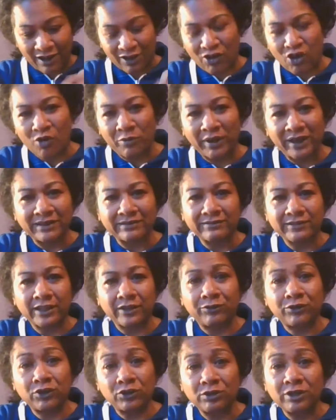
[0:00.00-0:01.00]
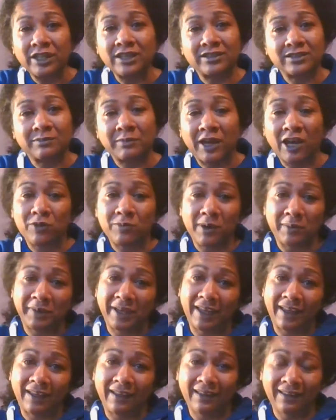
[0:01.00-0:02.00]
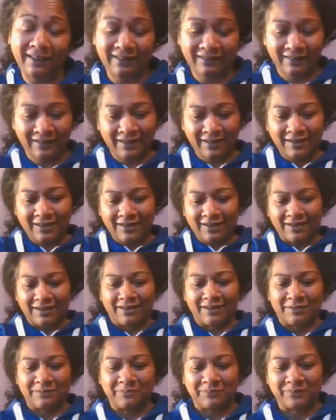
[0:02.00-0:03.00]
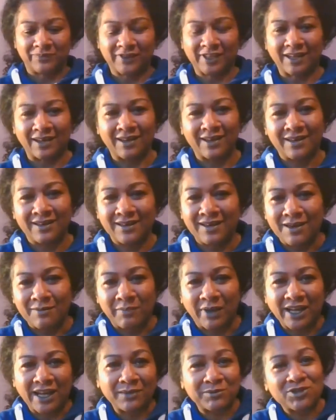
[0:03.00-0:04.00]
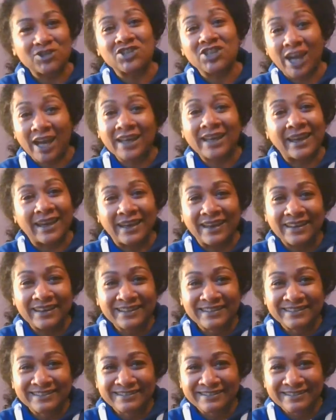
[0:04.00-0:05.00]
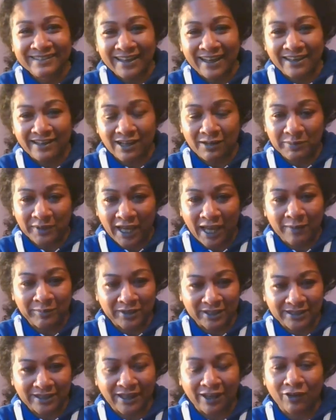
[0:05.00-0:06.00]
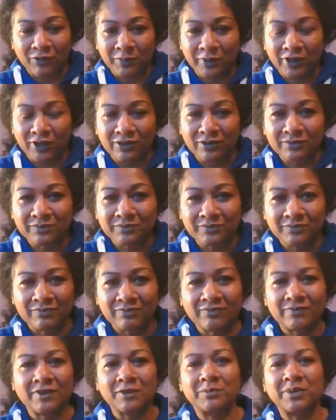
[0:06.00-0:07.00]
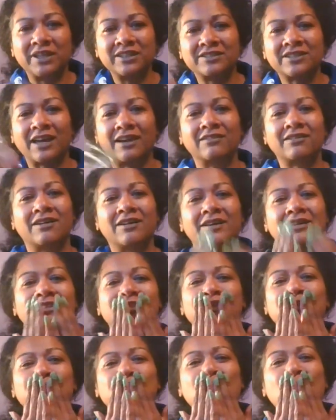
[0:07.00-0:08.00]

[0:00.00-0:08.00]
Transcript: a comment. If you need some help, I'm here. Um, my name's Jackie and I'll be happy to help you. Peace out, guys.